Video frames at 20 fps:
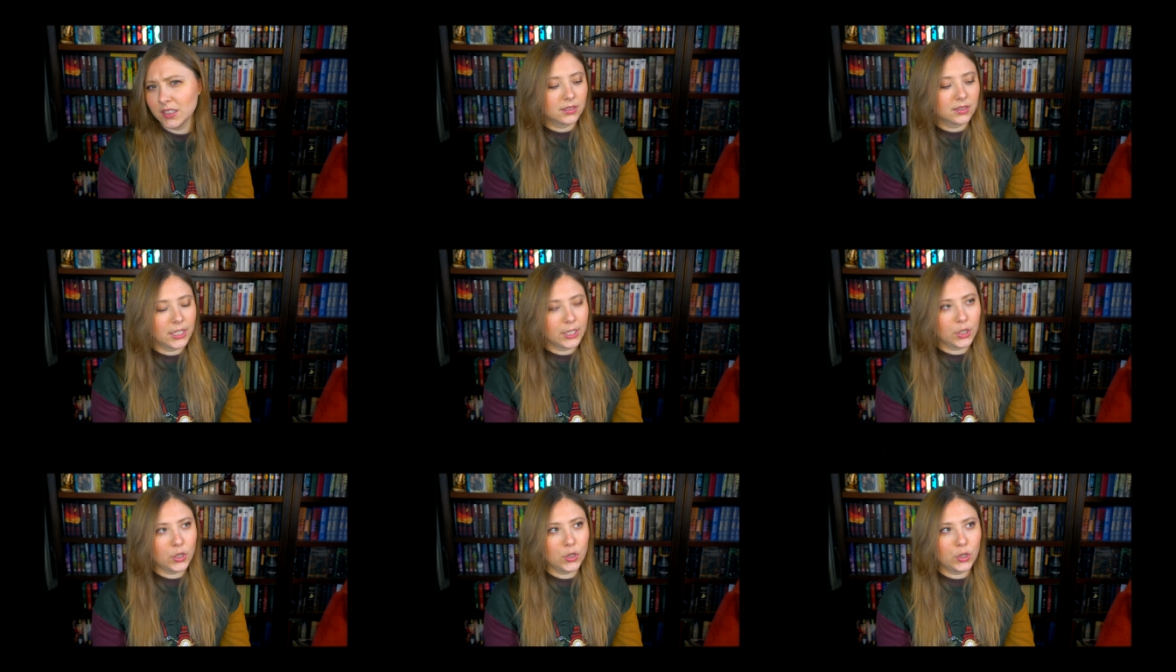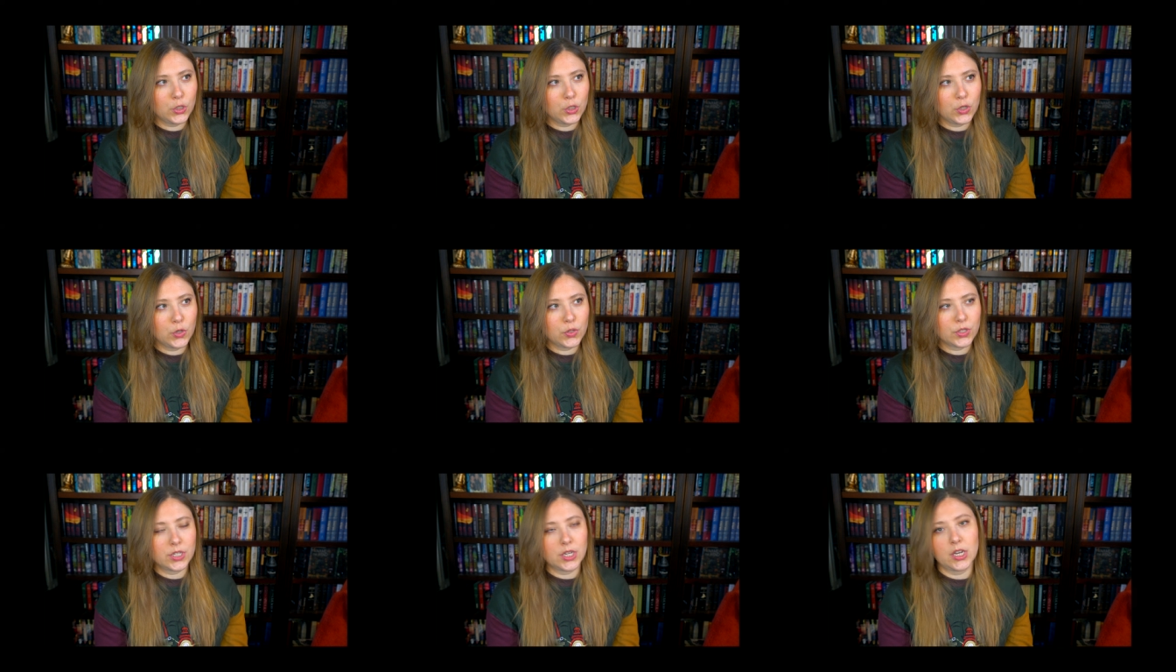Like, you could
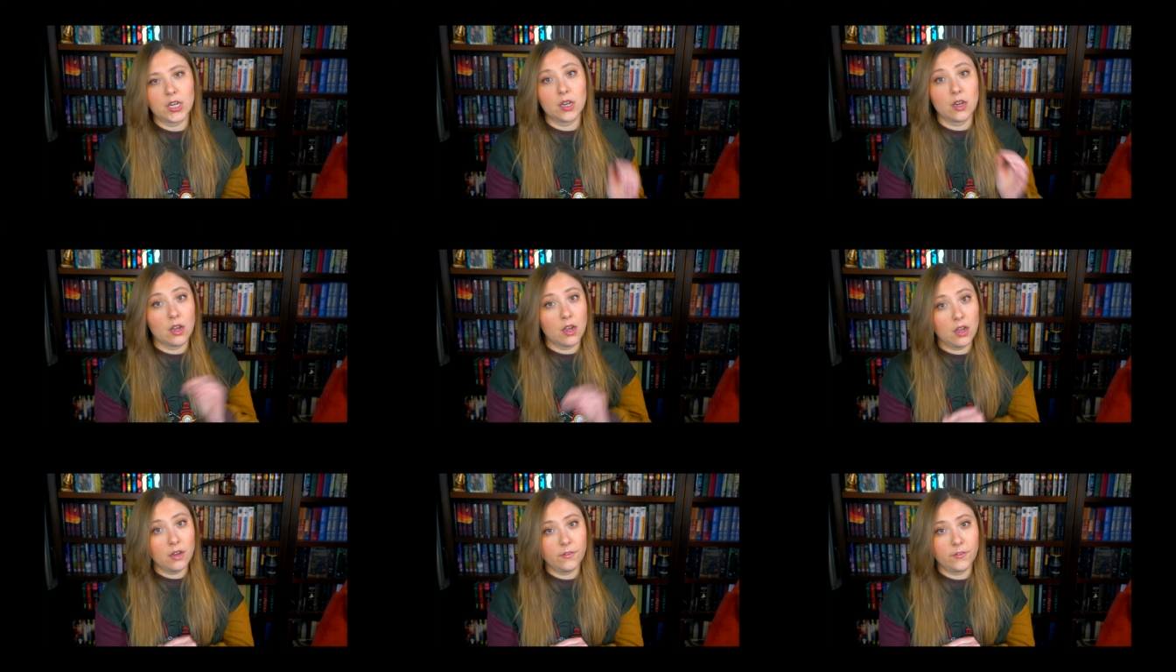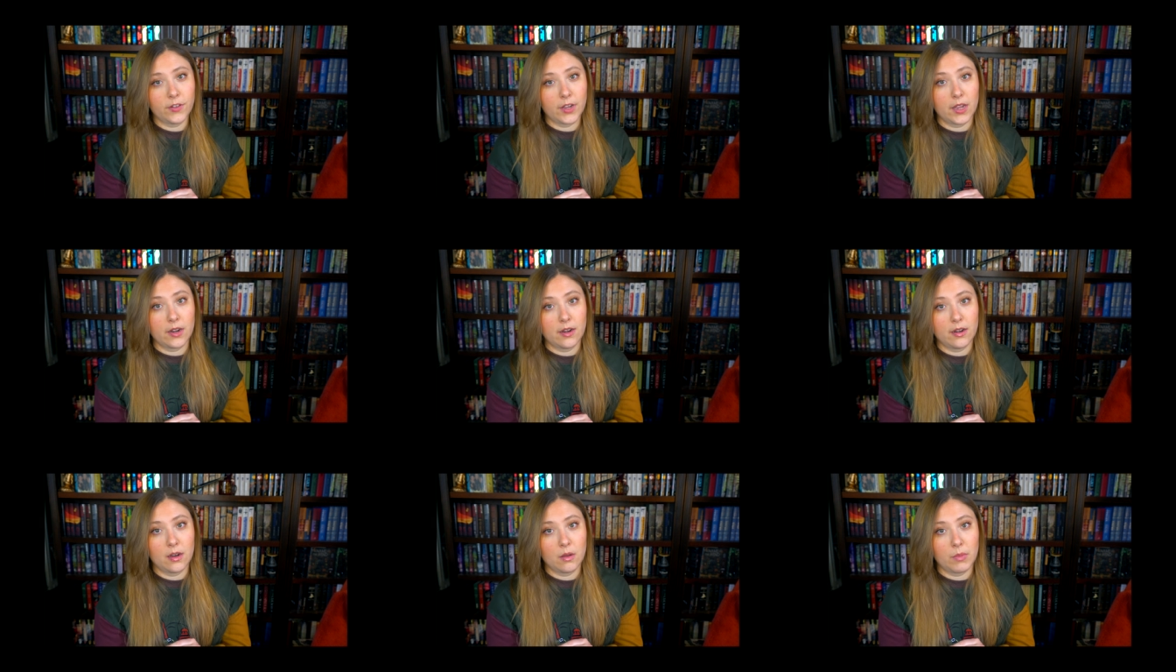choose to not
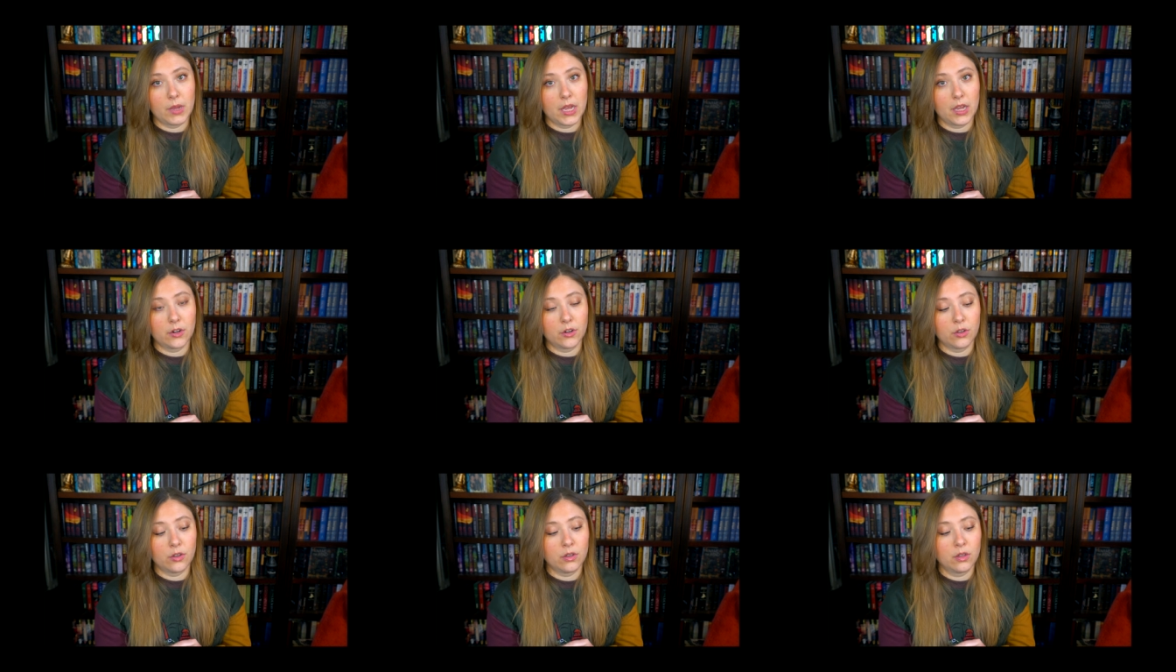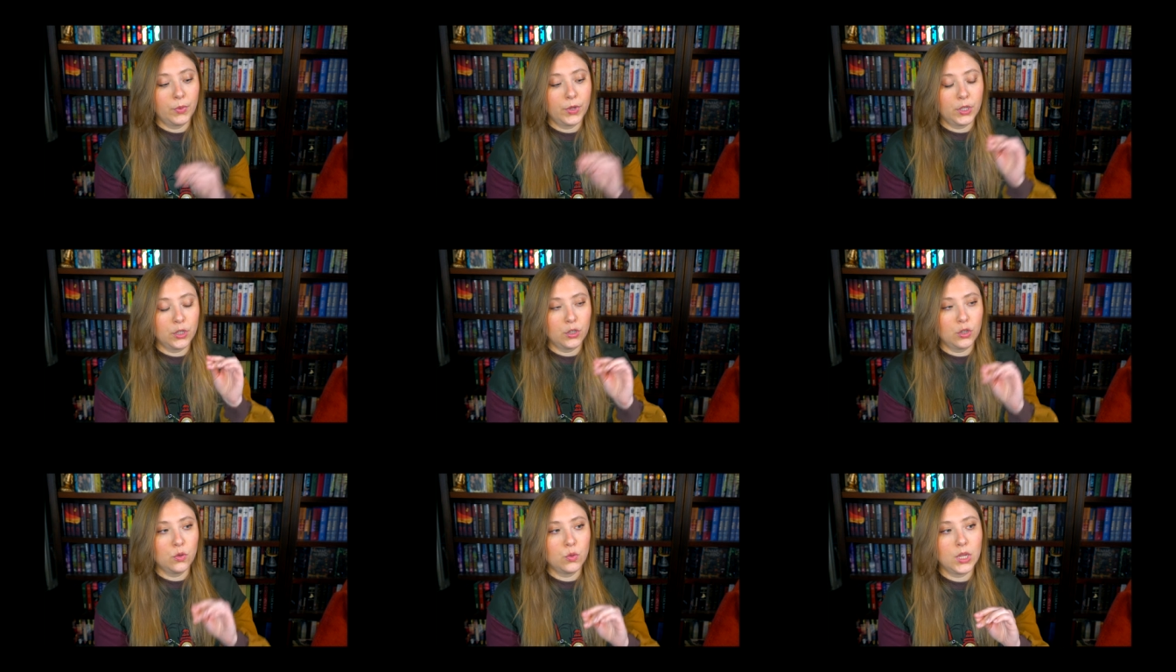fight in a battle,
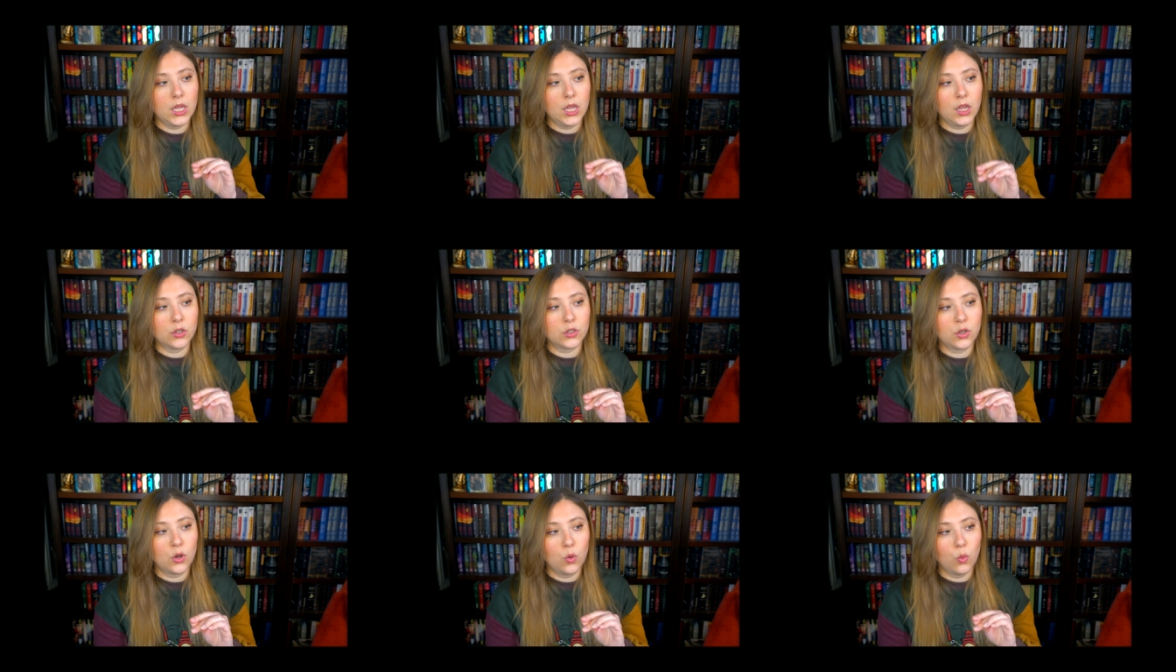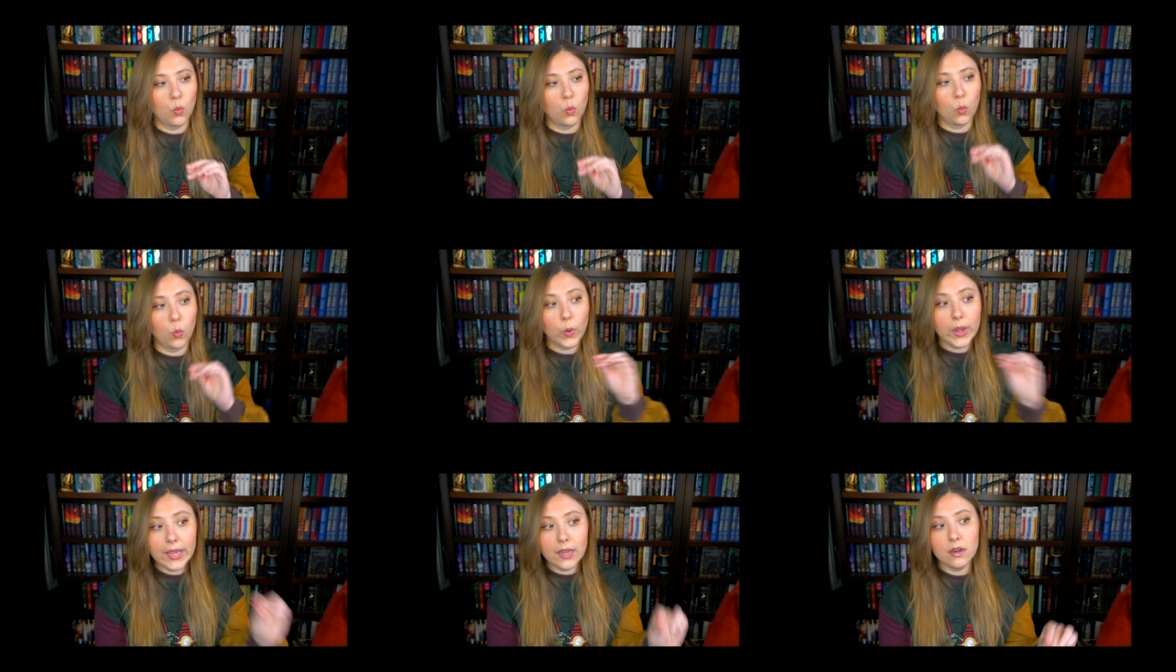but you can't
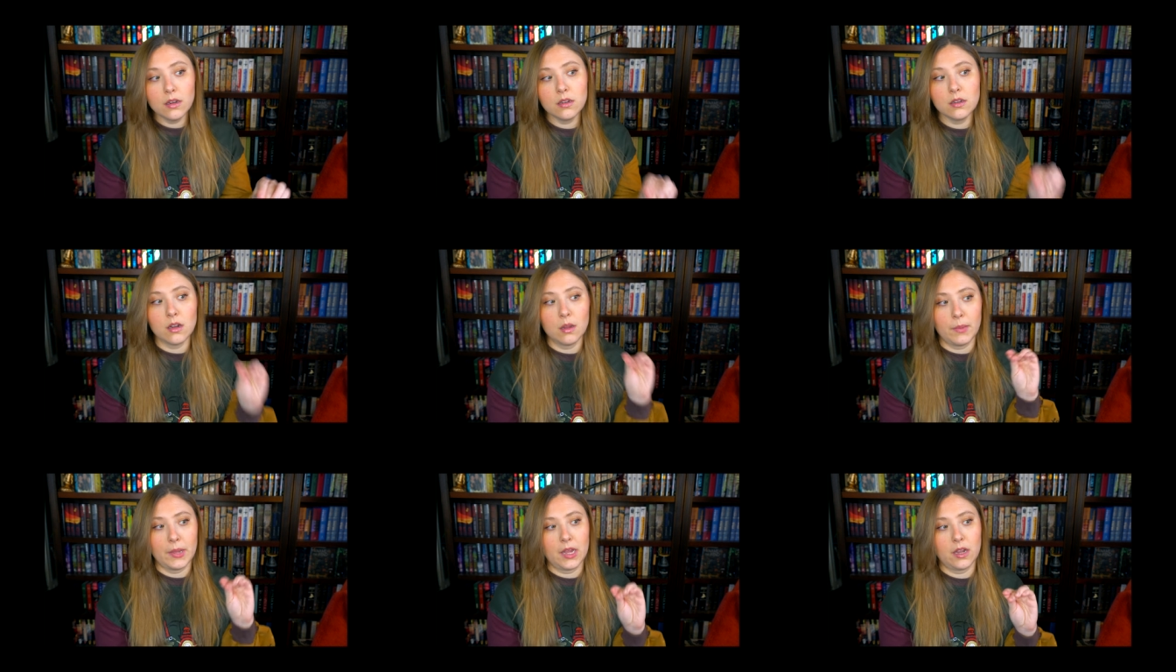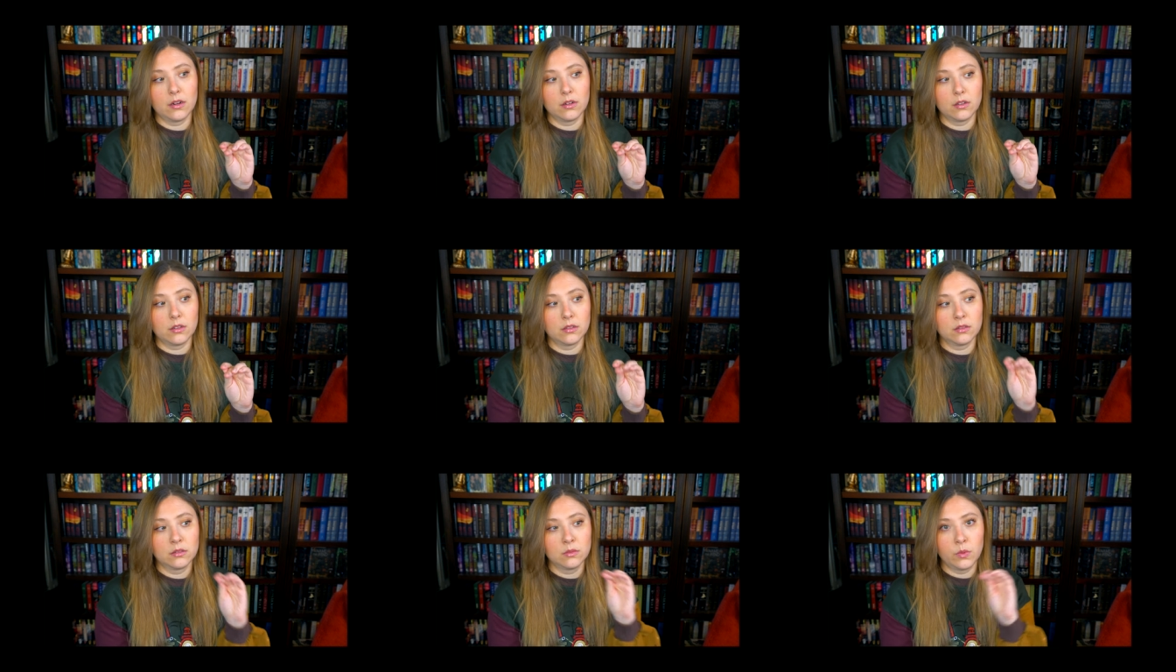win a
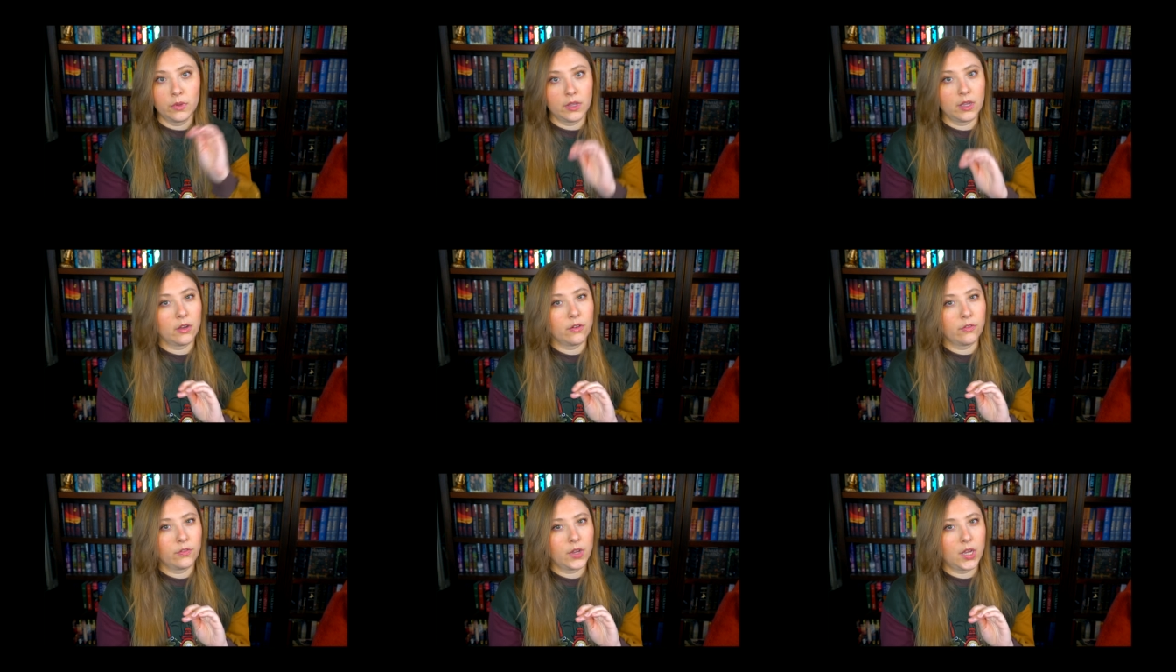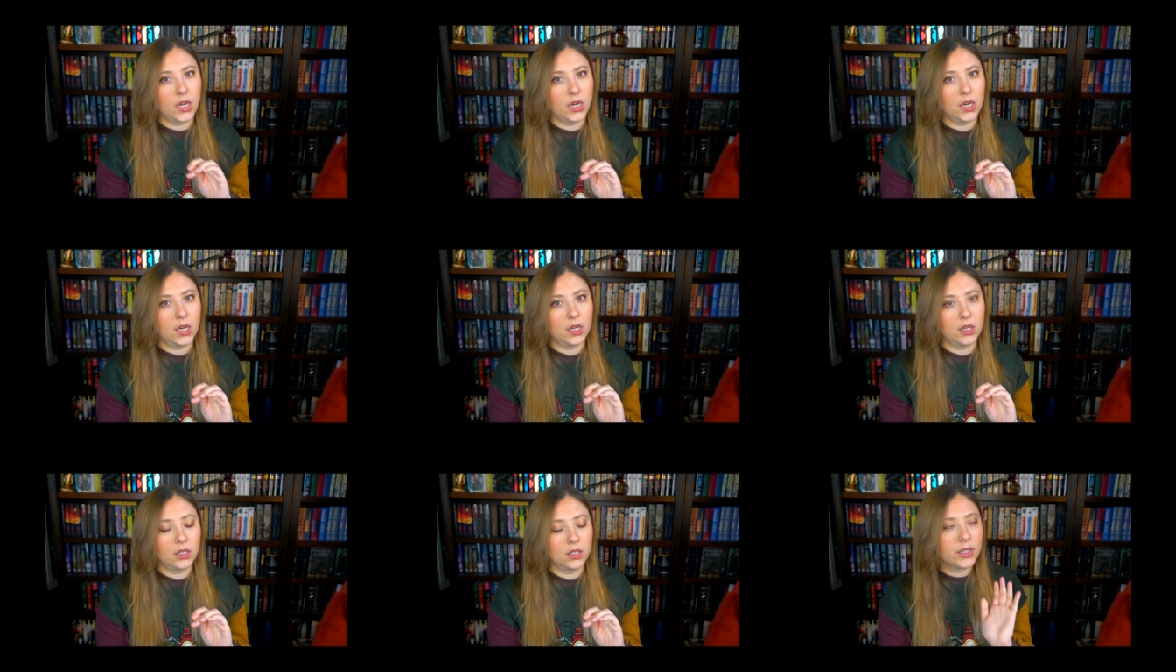battle without
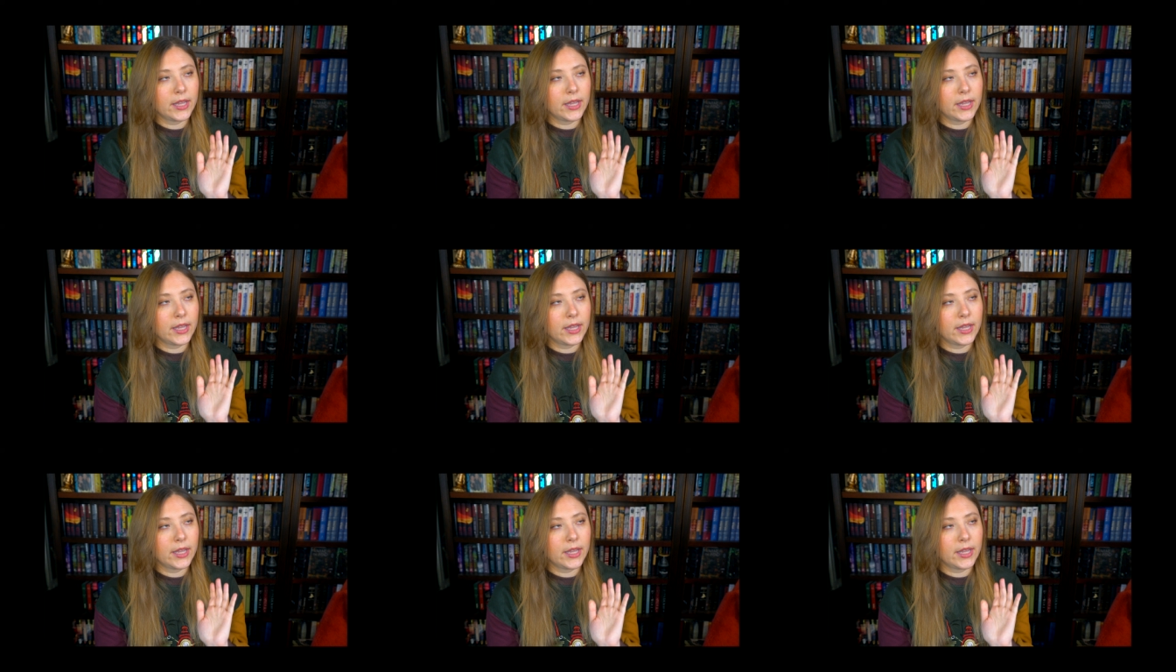fighting.